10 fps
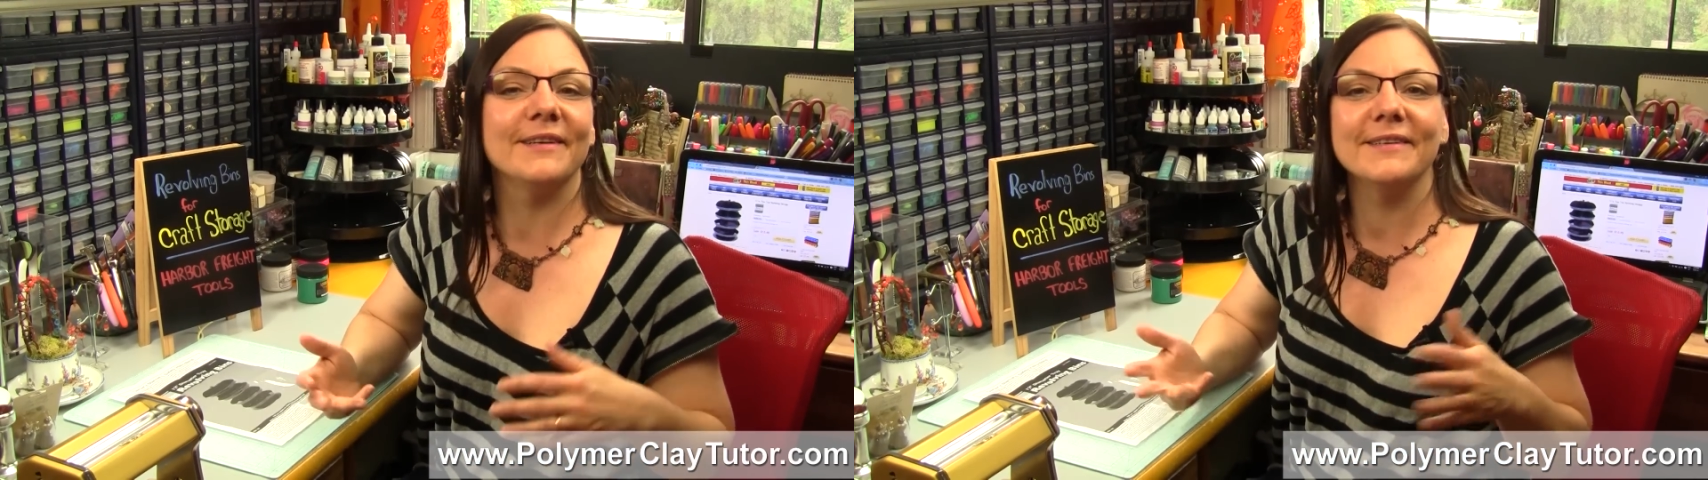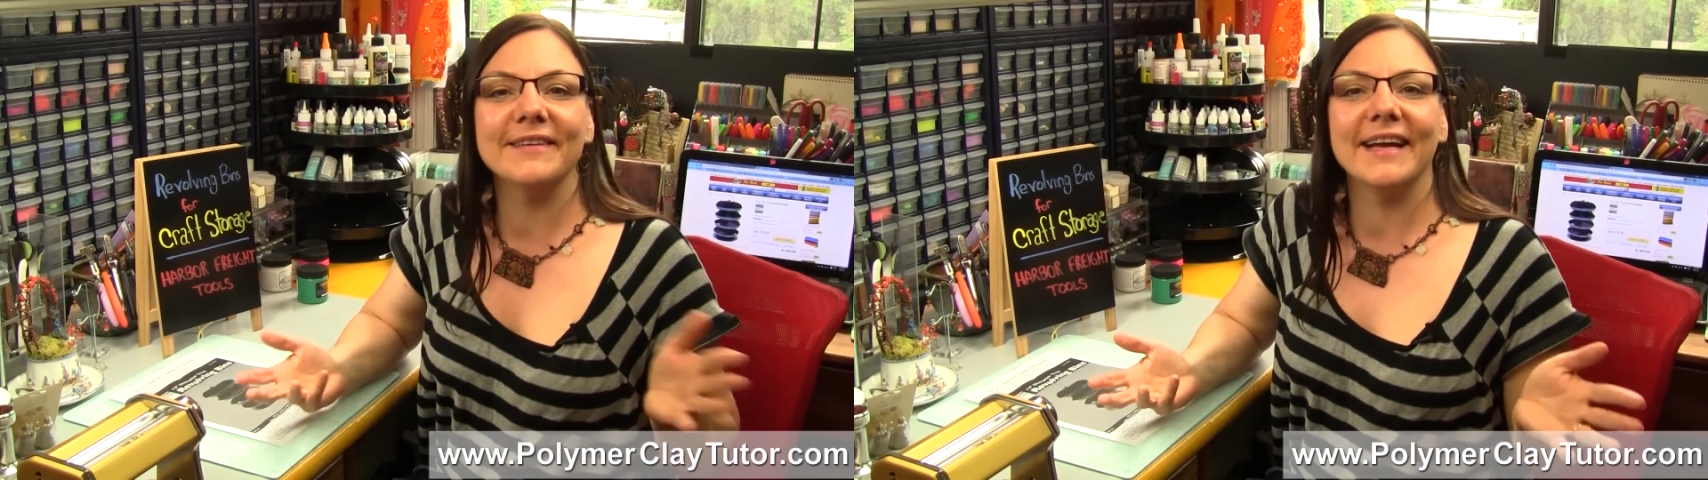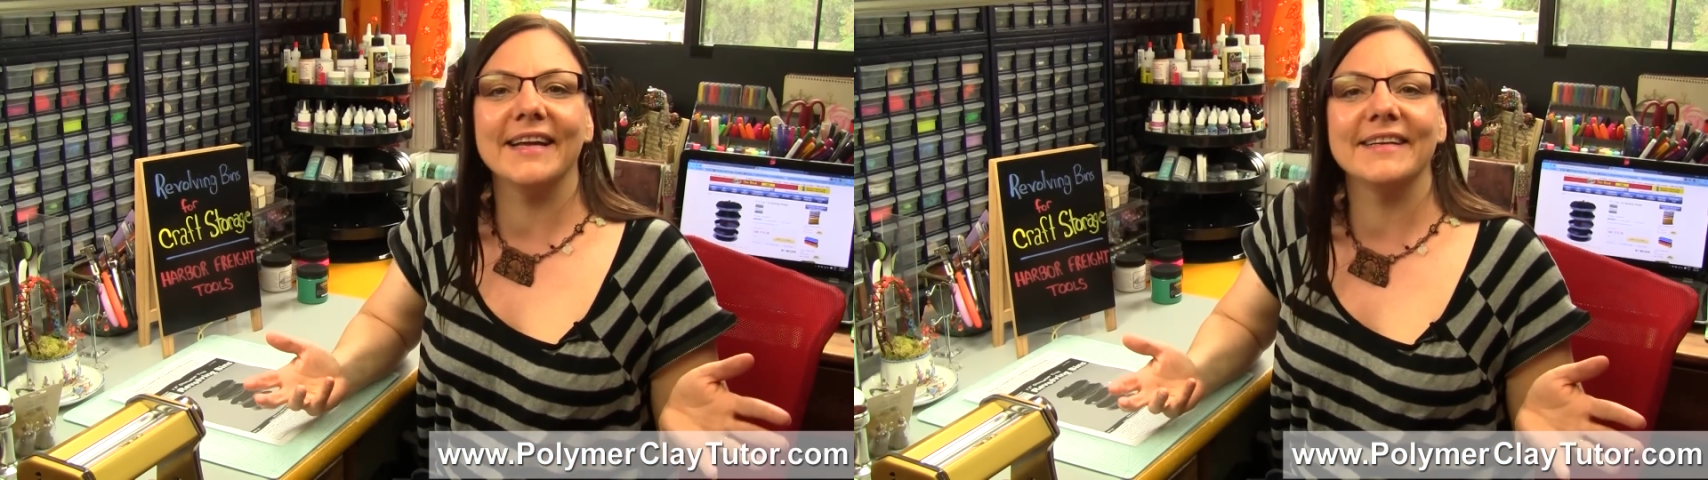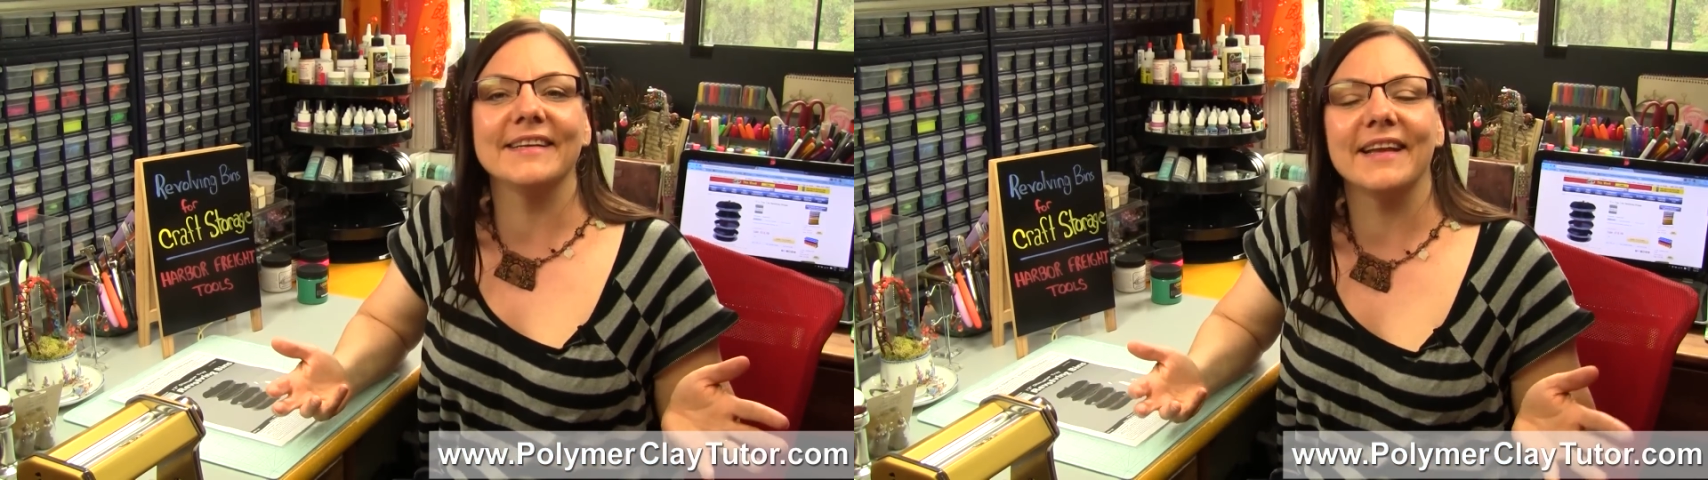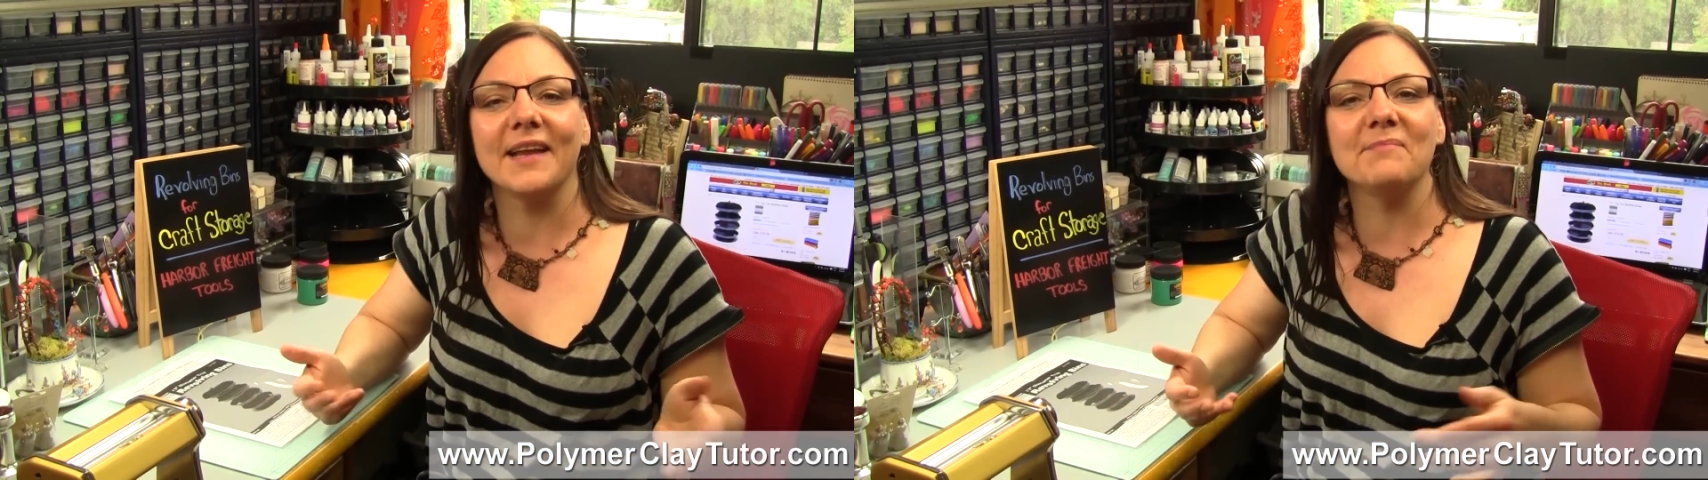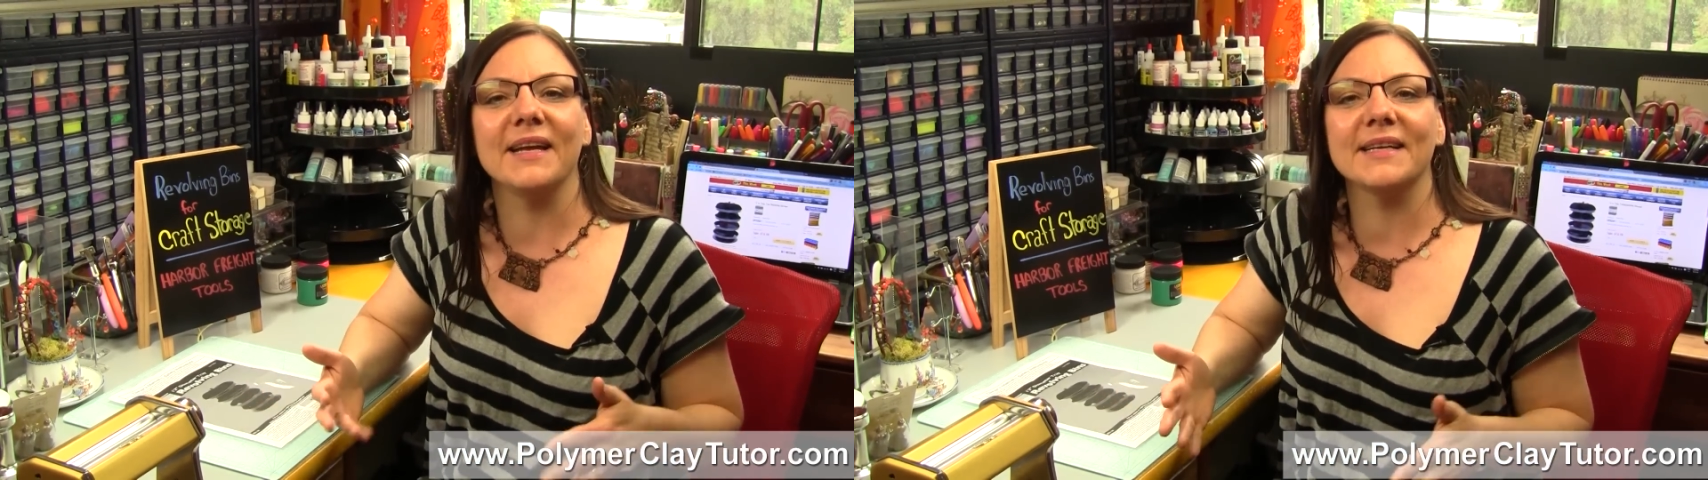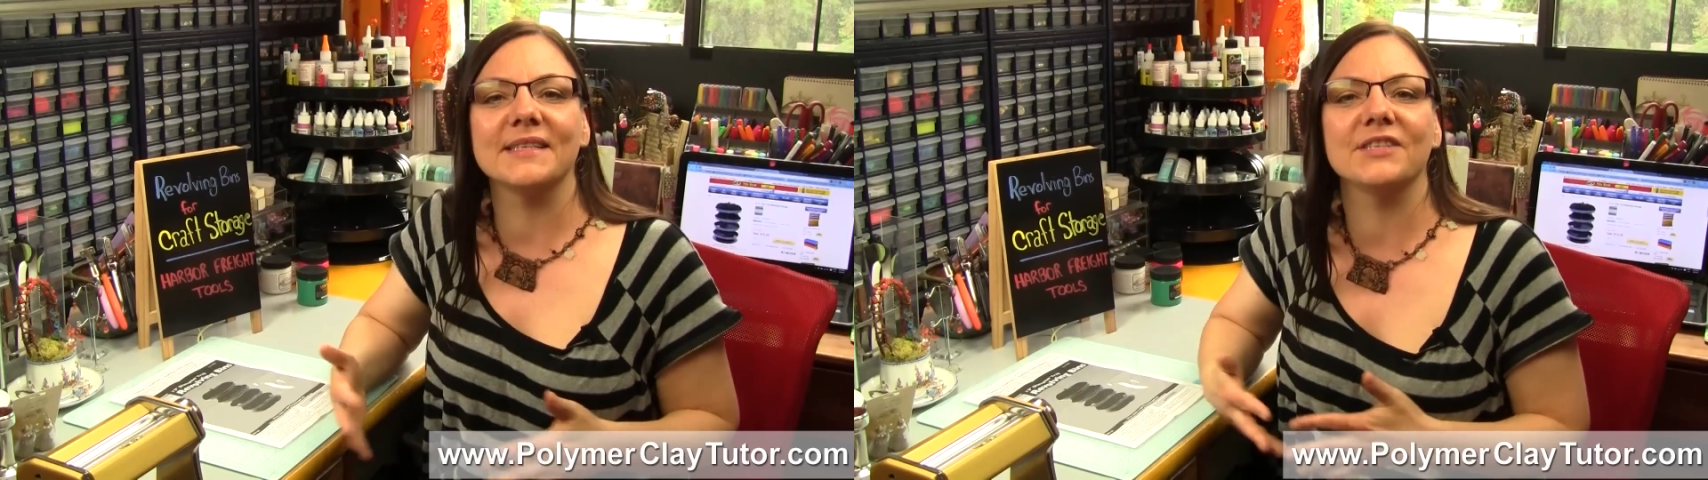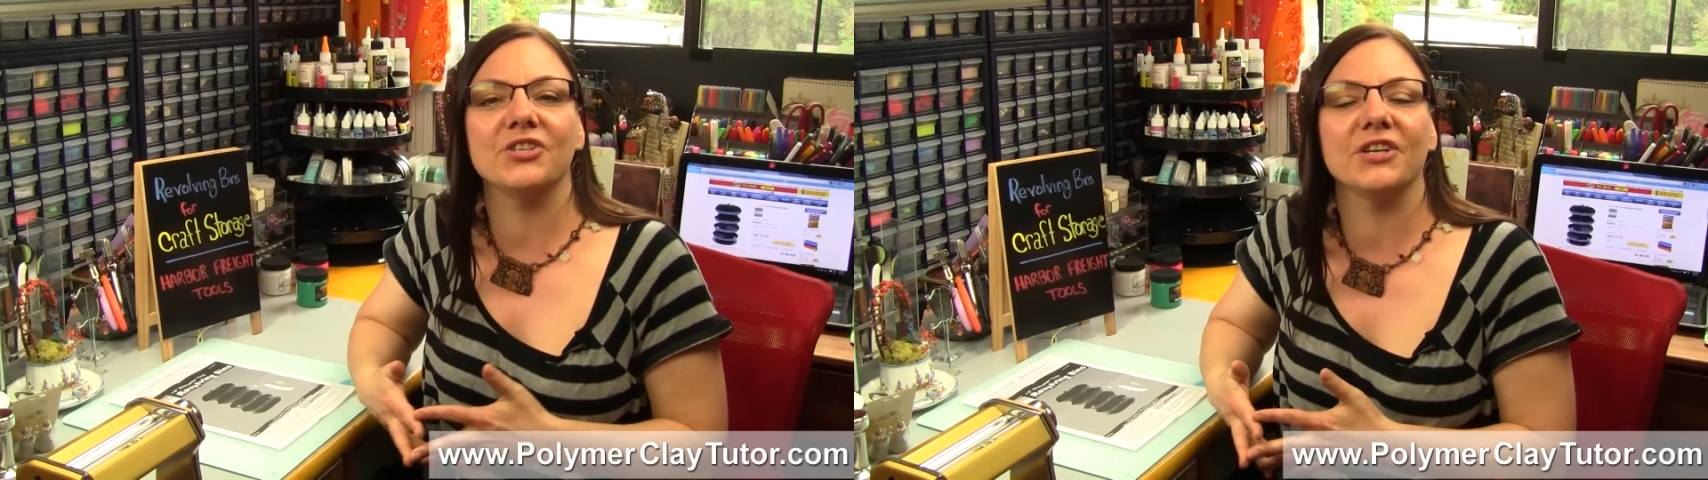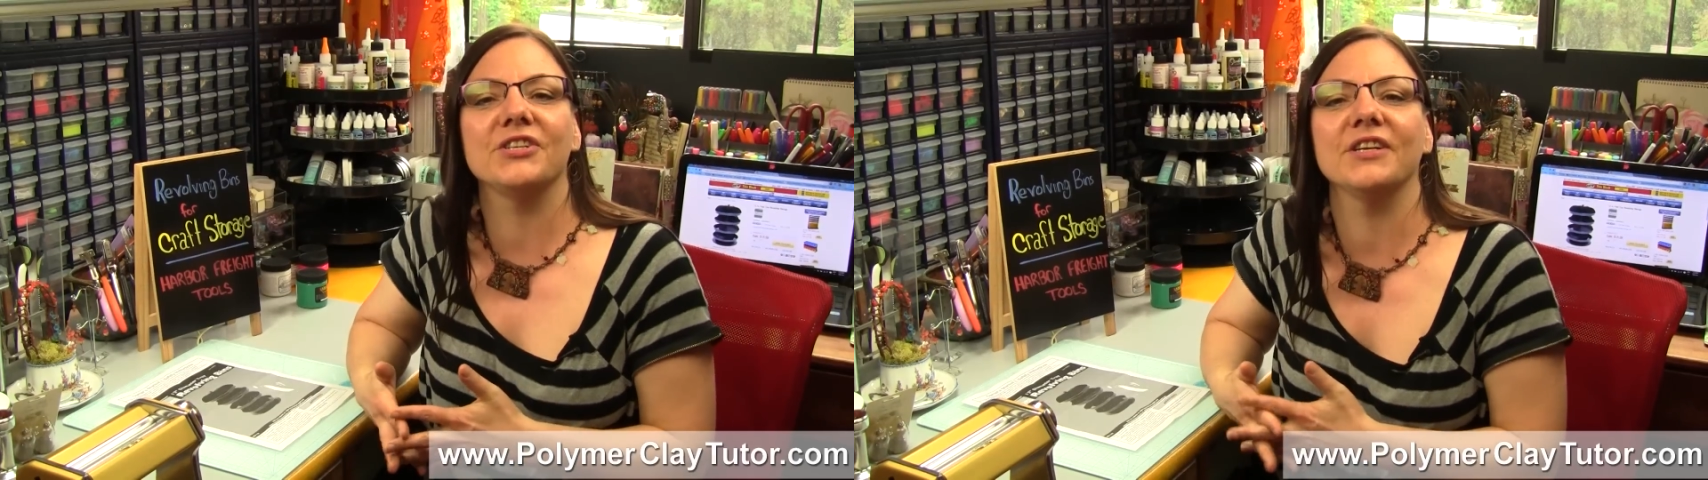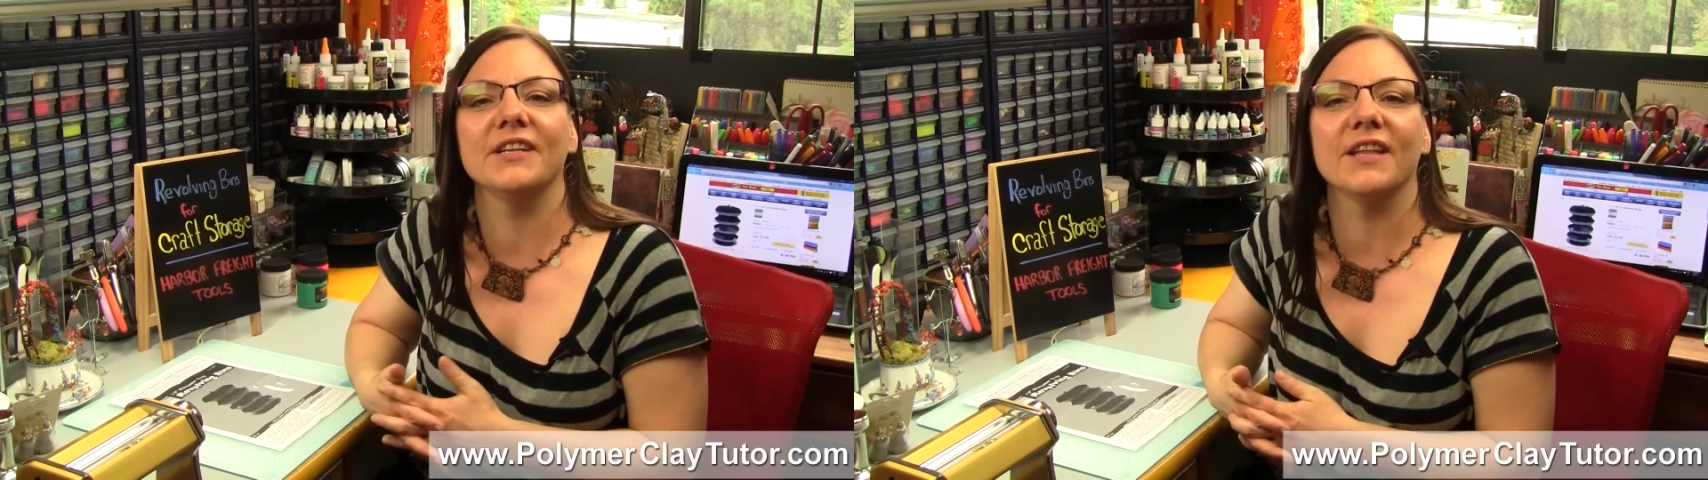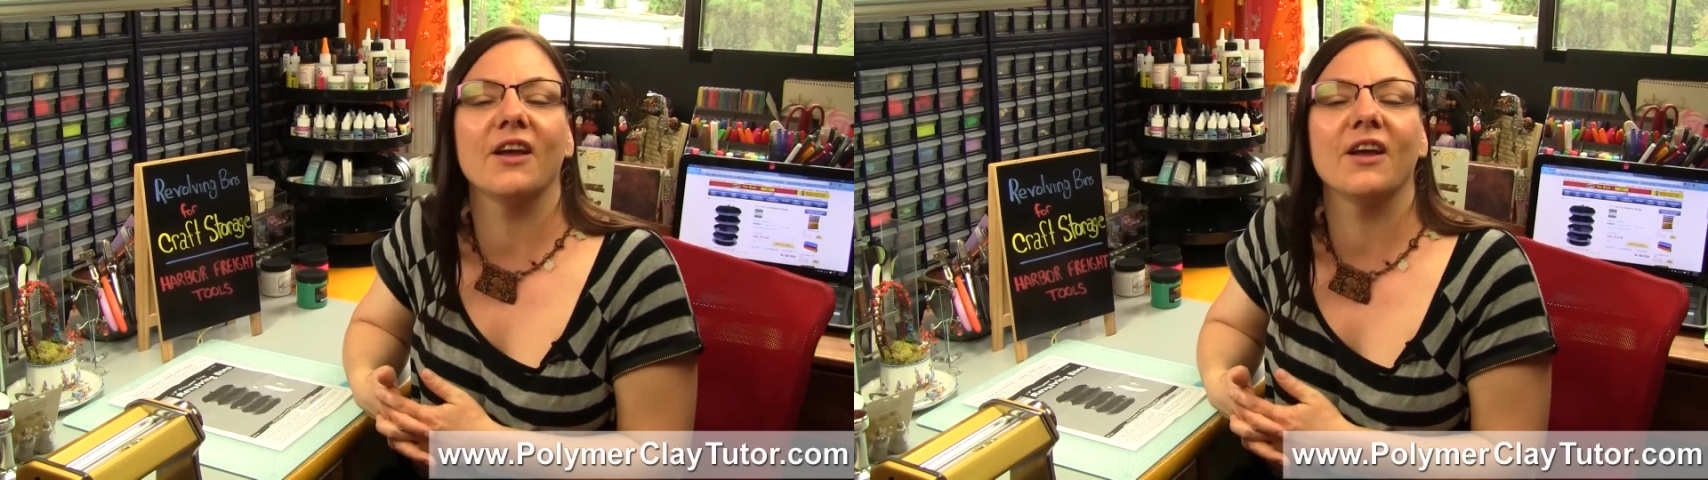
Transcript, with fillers: go ahead and, and make a suggestion in the